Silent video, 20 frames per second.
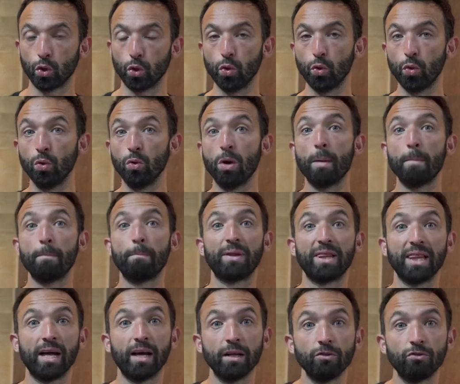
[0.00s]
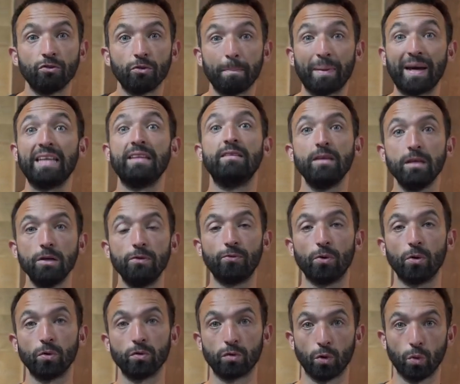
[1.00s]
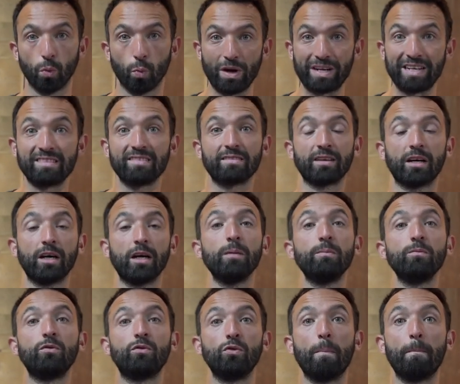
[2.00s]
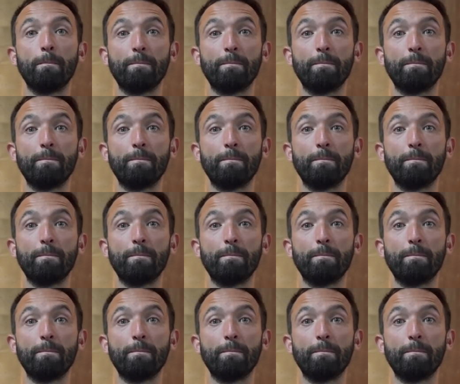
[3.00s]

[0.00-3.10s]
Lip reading: who planche by default. When it's time to